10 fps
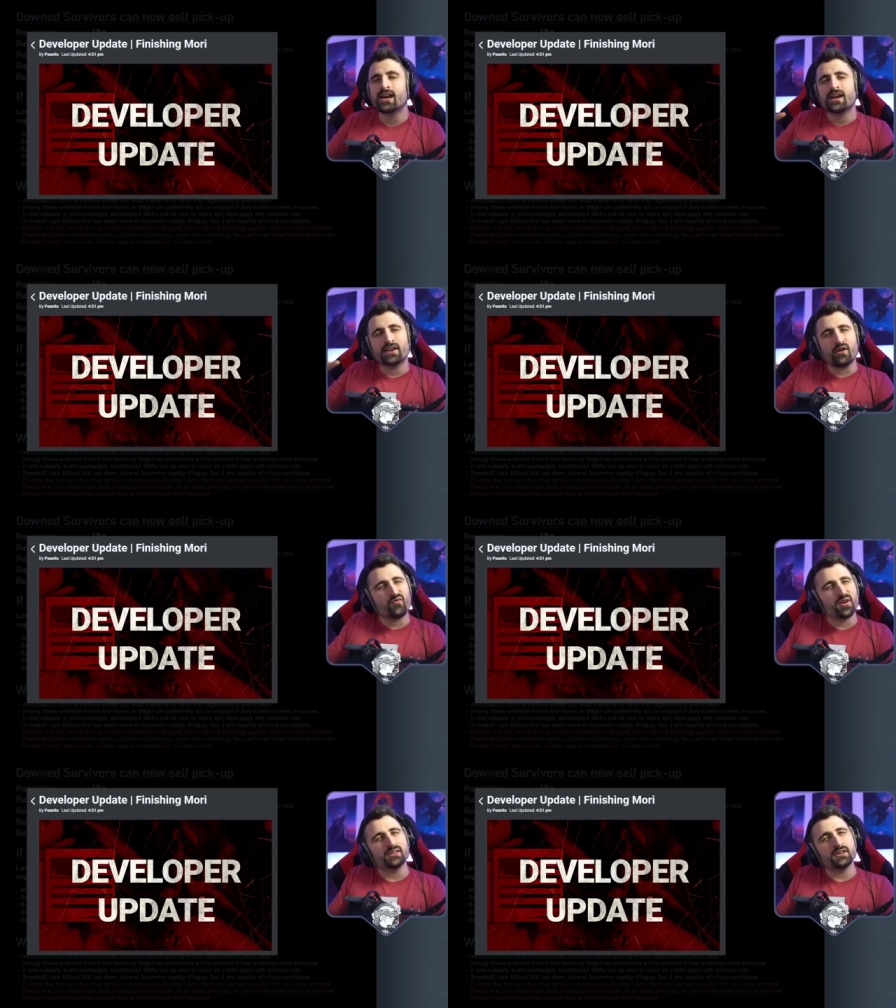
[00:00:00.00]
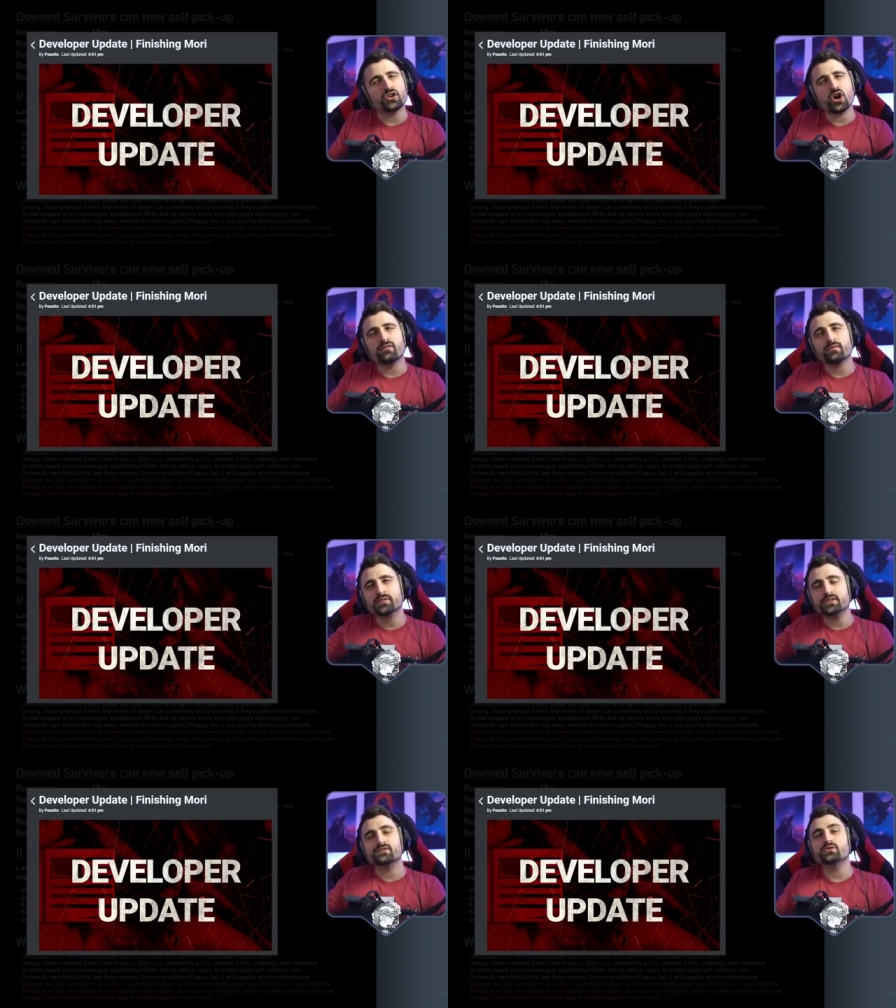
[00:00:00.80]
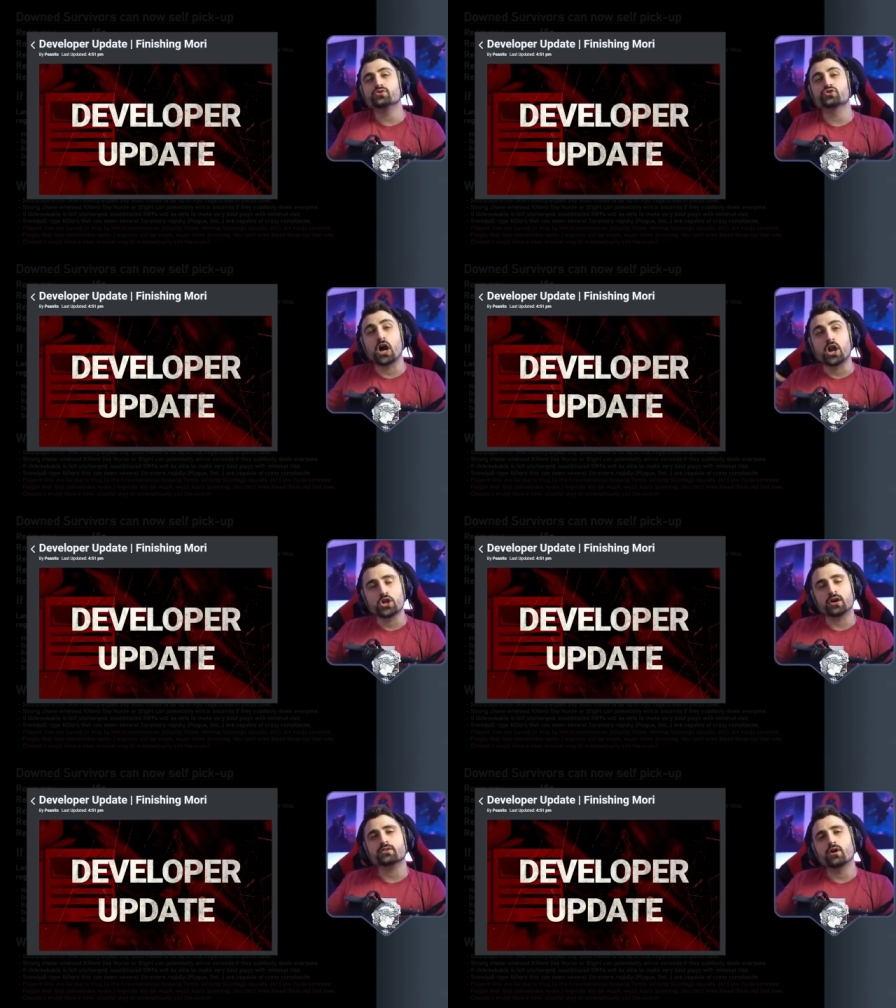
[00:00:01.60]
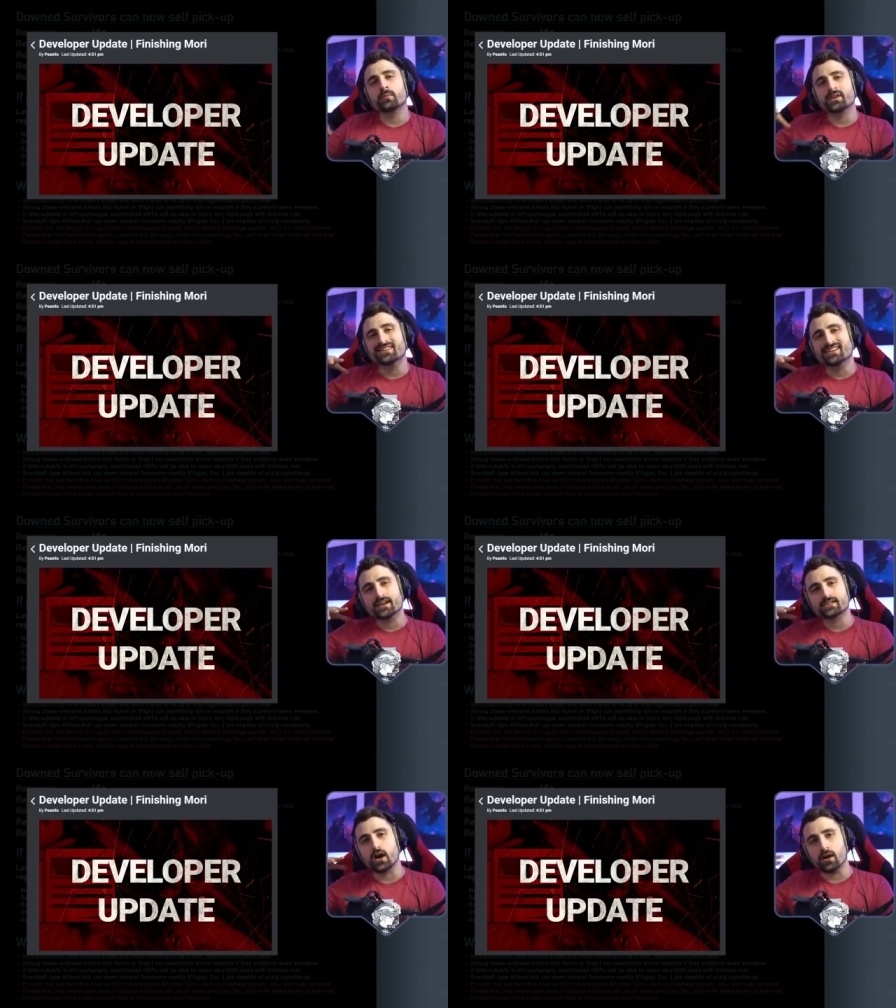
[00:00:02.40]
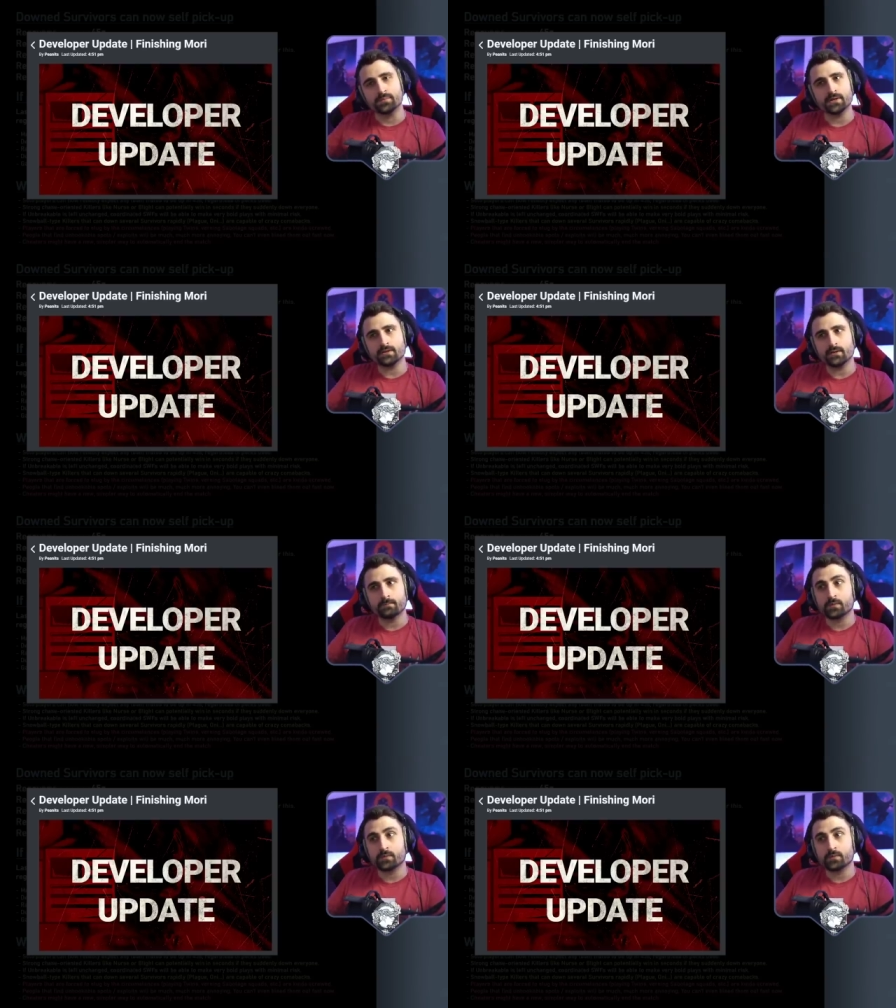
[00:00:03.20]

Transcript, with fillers: Now, funnily enough, these features are not coming in the next update.